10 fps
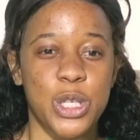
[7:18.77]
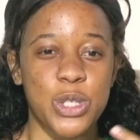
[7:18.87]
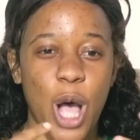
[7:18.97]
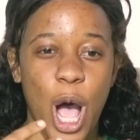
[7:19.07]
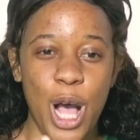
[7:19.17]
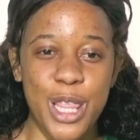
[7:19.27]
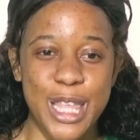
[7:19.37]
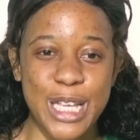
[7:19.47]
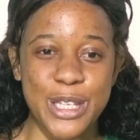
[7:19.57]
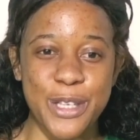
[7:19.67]
So how
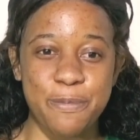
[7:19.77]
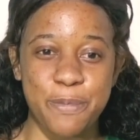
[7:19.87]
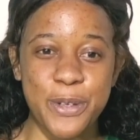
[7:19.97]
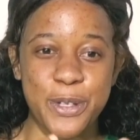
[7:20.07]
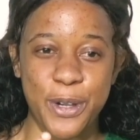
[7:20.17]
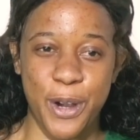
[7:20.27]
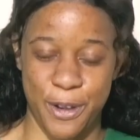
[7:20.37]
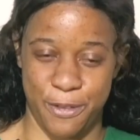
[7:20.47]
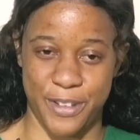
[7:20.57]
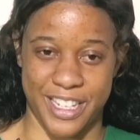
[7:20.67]
then do you build your
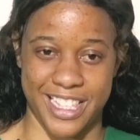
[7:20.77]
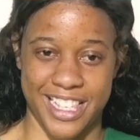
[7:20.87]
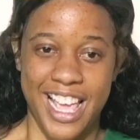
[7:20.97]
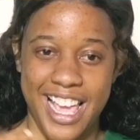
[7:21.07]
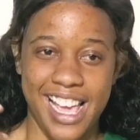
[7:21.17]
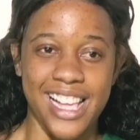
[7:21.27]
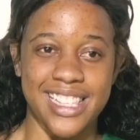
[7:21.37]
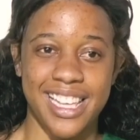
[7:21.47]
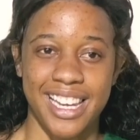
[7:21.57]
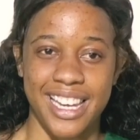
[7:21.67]
confidence
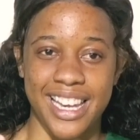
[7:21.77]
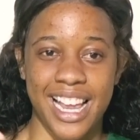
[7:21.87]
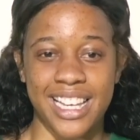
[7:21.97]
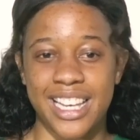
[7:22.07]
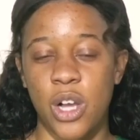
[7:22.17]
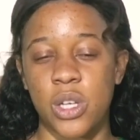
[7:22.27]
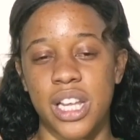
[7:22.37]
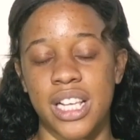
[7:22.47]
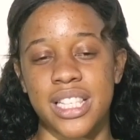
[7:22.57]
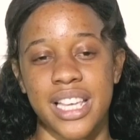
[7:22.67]
as an adult,
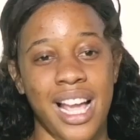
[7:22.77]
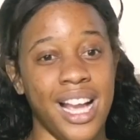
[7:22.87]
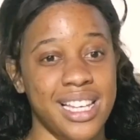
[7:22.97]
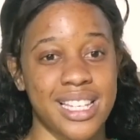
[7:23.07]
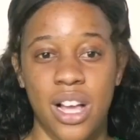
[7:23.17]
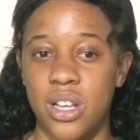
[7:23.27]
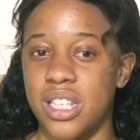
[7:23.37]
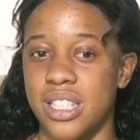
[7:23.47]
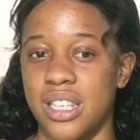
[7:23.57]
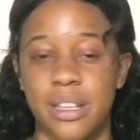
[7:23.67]
as a young adult,
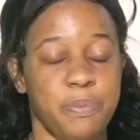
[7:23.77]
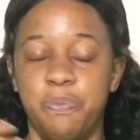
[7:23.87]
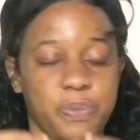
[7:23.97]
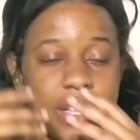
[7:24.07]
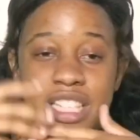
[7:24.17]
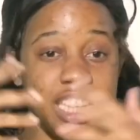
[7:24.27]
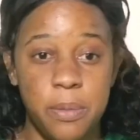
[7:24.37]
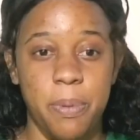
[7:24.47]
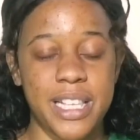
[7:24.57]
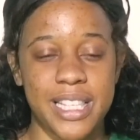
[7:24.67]
as an
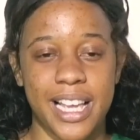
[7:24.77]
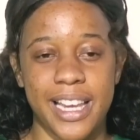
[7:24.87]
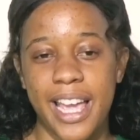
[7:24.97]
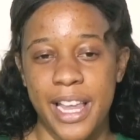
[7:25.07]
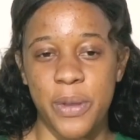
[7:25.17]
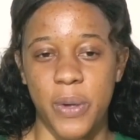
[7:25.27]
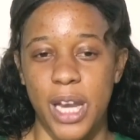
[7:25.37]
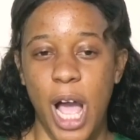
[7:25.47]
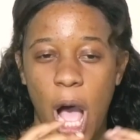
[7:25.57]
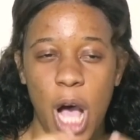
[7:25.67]
just basically anyone?
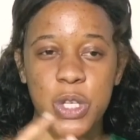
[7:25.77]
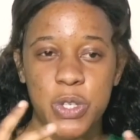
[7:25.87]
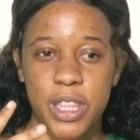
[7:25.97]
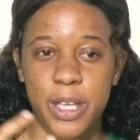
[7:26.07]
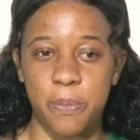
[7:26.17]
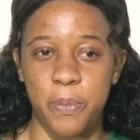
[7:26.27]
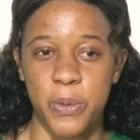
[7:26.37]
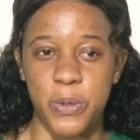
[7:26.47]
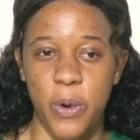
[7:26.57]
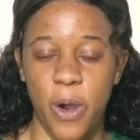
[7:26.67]
How do you then
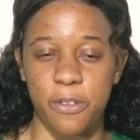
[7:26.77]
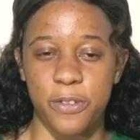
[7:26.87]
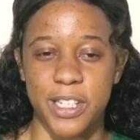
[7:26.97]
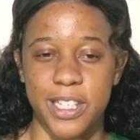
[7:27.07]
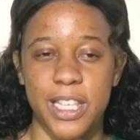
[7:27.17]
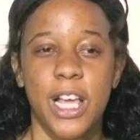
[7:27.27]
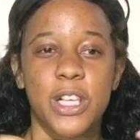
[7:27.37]
build your confidence?